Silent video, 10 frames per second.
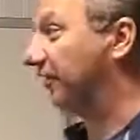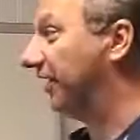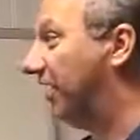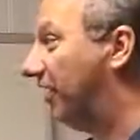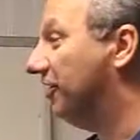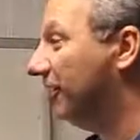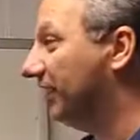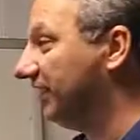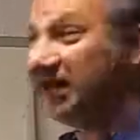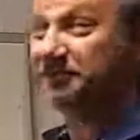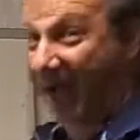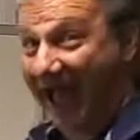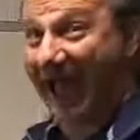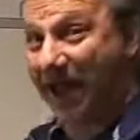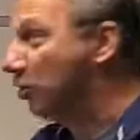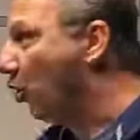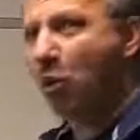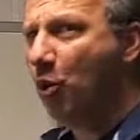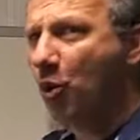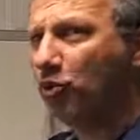right now. All right, that's bad.
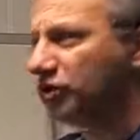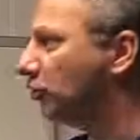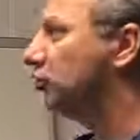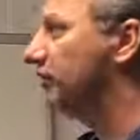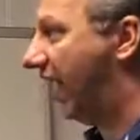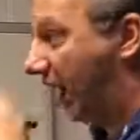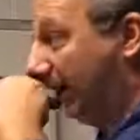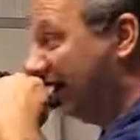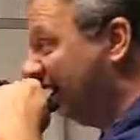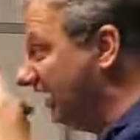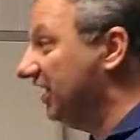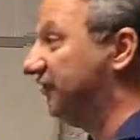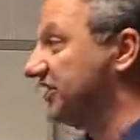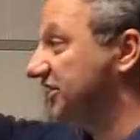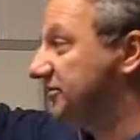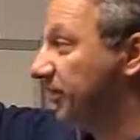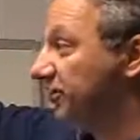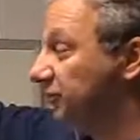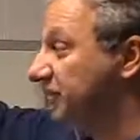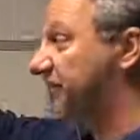Ooh, don't do that. If this
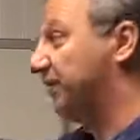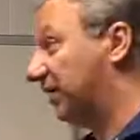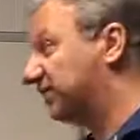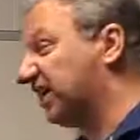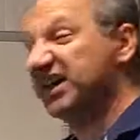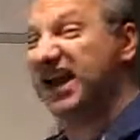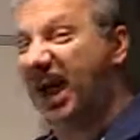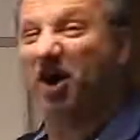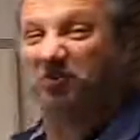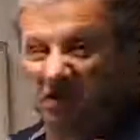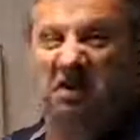expression was flipped upside down,